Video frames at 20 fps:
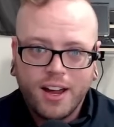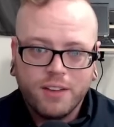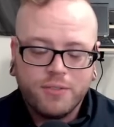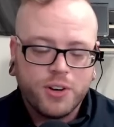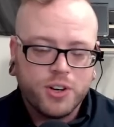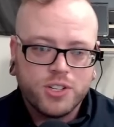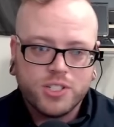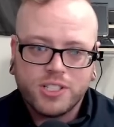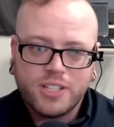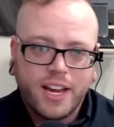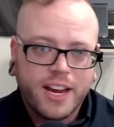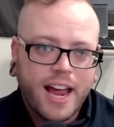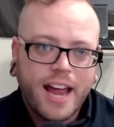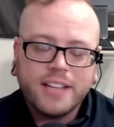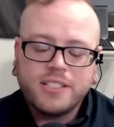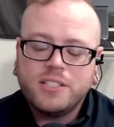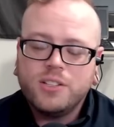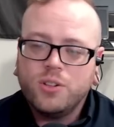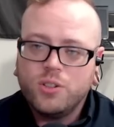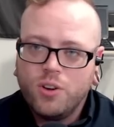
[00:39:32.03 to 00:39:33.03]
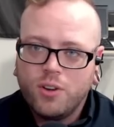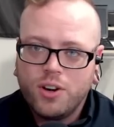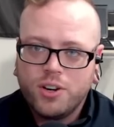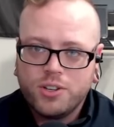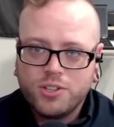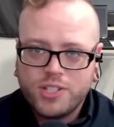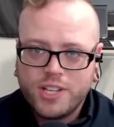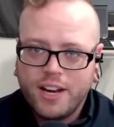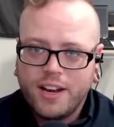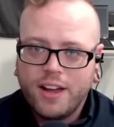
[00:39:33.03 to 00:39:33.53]
if you're just like, I still don't
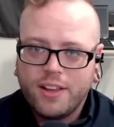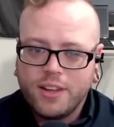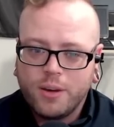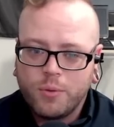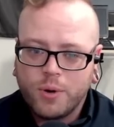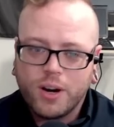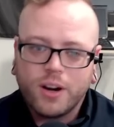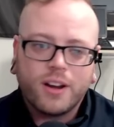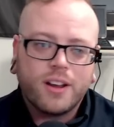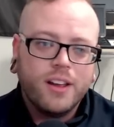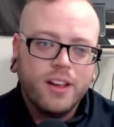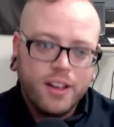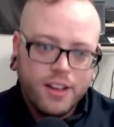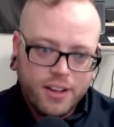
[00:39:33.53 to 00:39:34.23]
understand how they work,